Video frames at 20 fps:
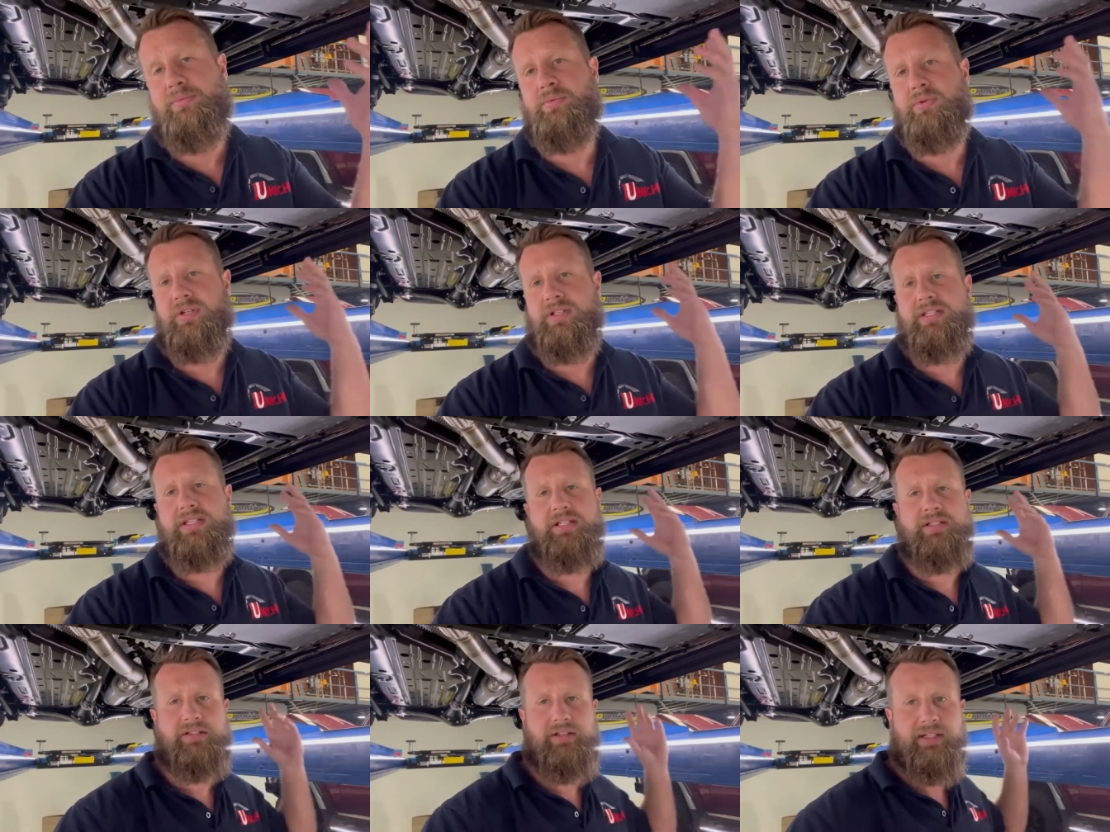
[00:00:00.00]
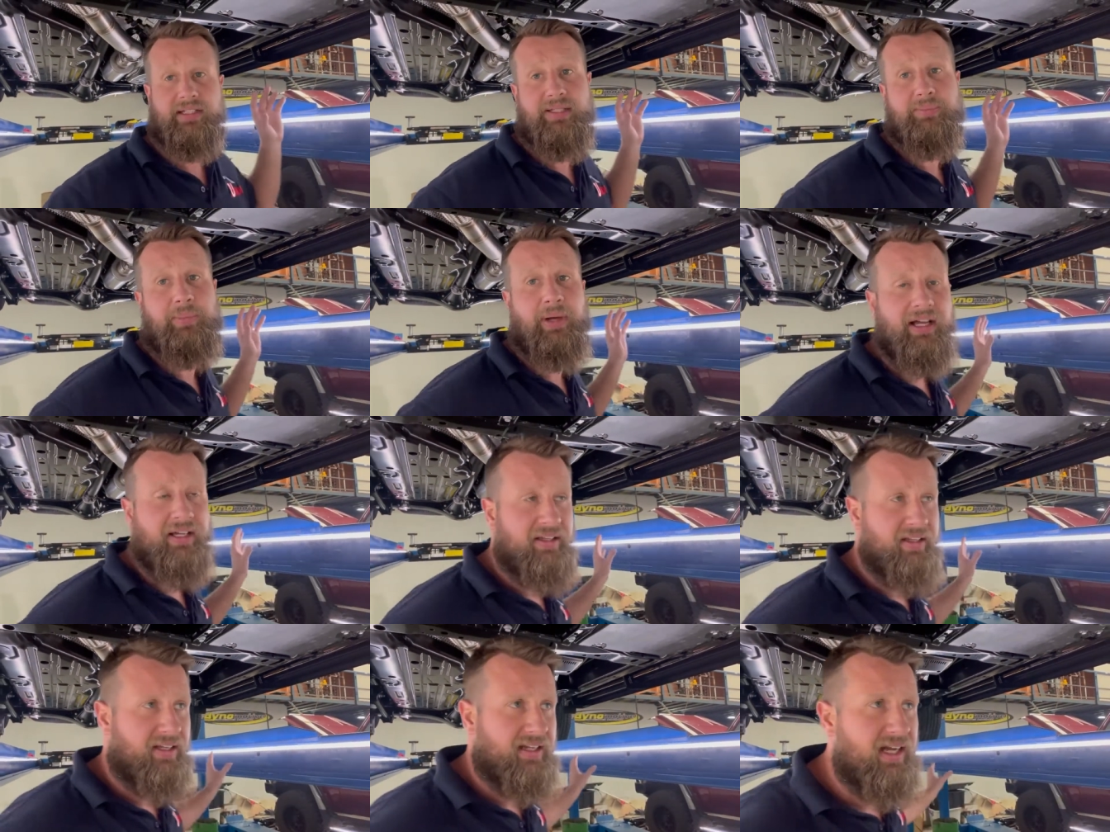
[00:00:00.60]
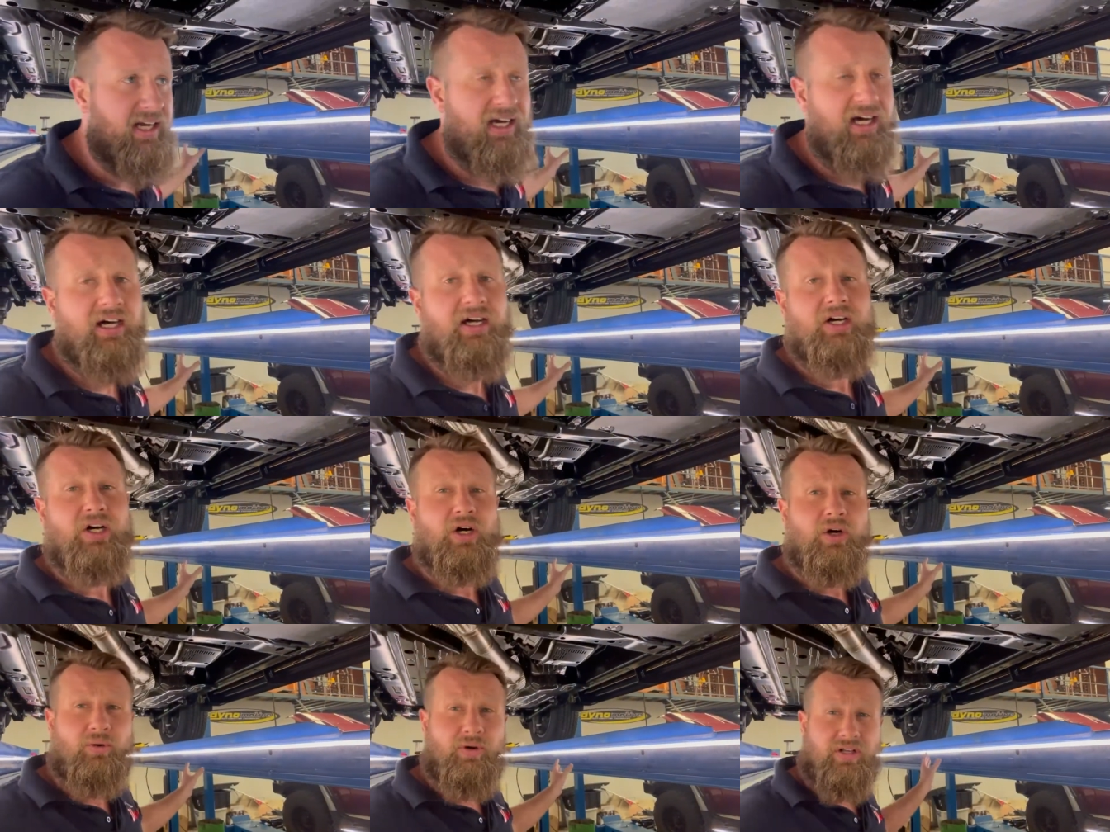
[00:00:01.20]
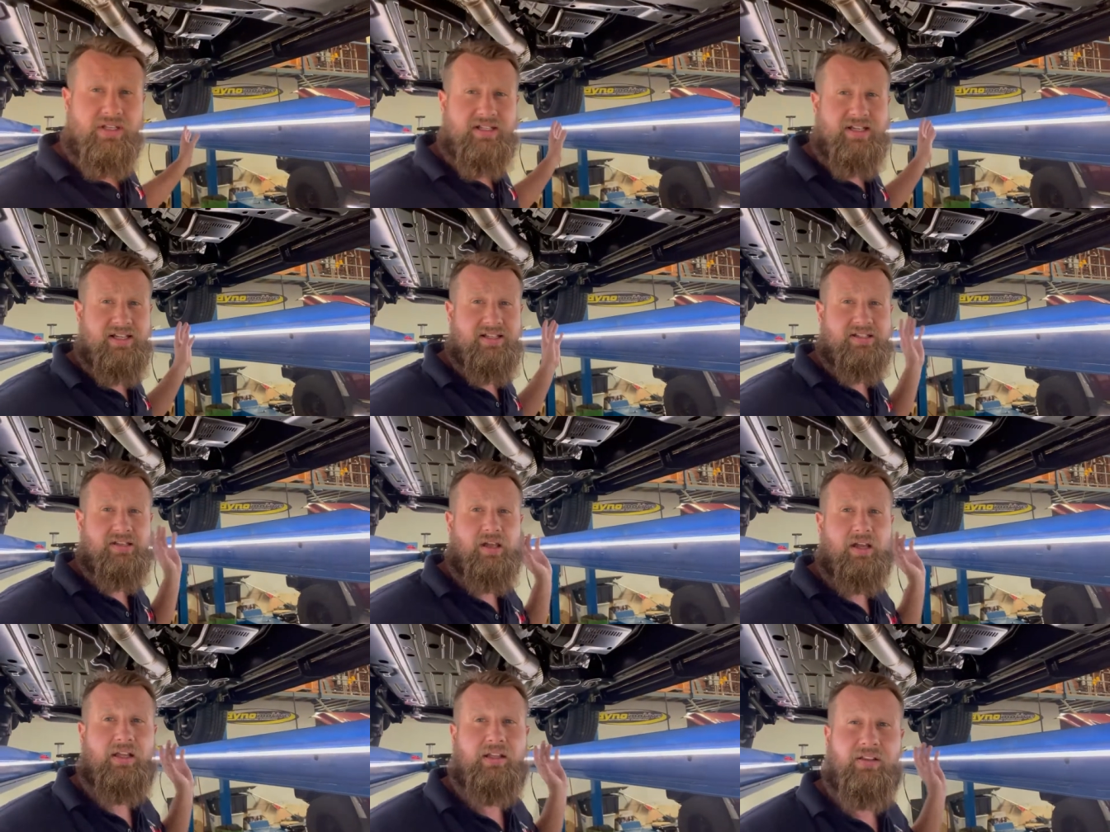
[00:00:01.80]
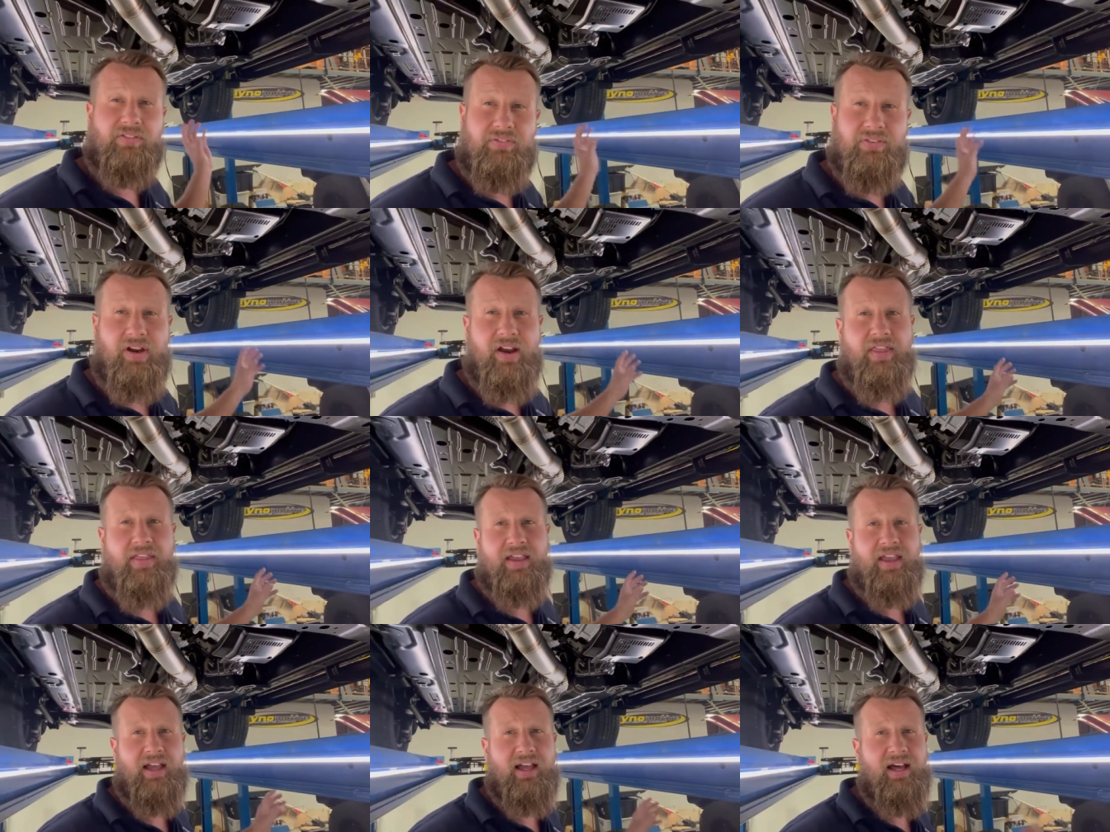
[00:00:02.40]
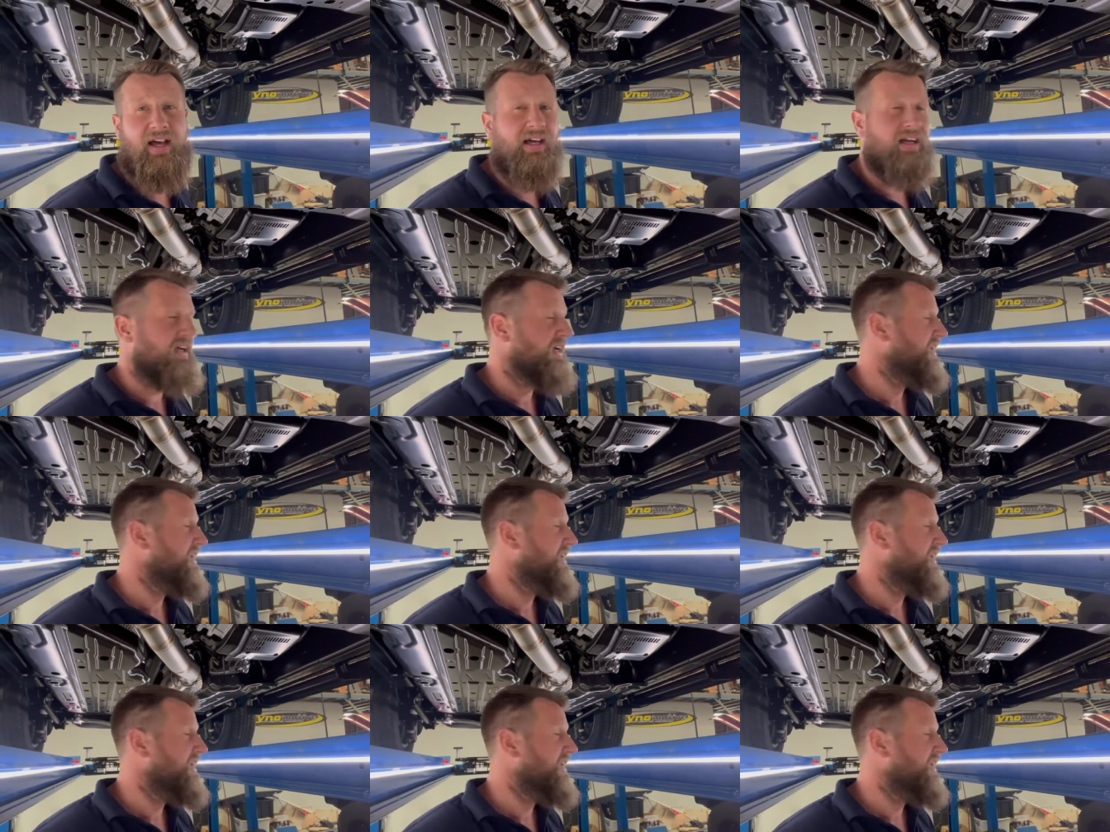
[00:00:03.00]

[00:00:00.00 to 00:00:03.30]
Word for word: what it sounds like at the back of the car, what it sounds like at the front of the car.